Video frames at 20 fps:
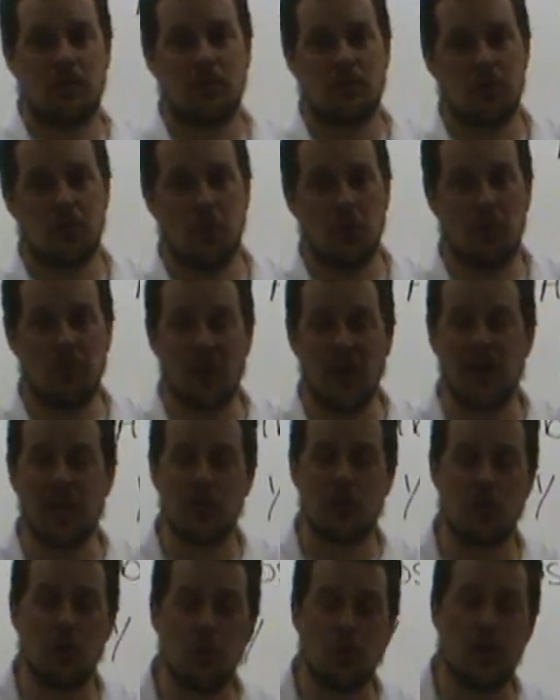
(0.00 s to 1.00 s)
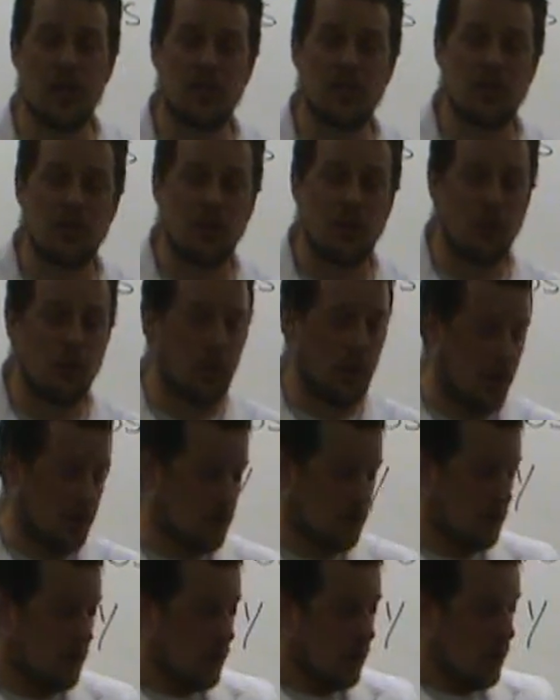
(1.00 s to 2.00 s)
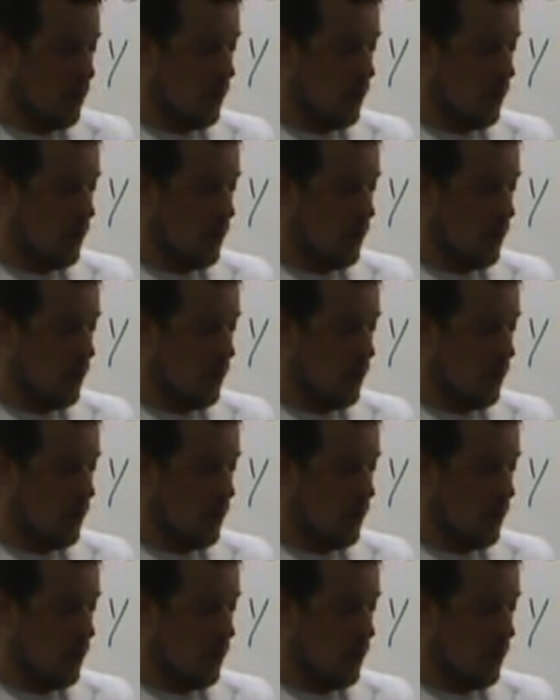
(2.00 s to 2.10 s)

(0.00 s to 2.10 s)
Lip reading: So we've got 2 weeks to do this.